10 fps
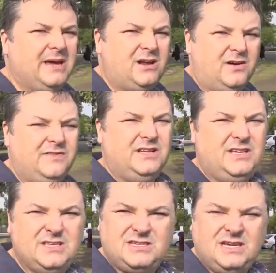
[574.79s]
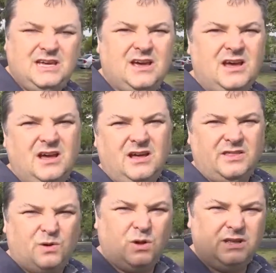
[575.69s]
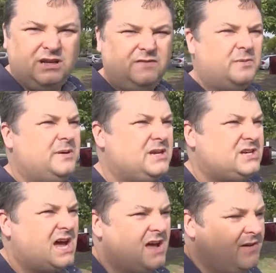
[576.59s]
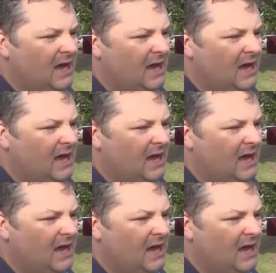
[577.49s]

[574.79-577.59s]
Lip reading: and hopefully you can see the quality of the picture.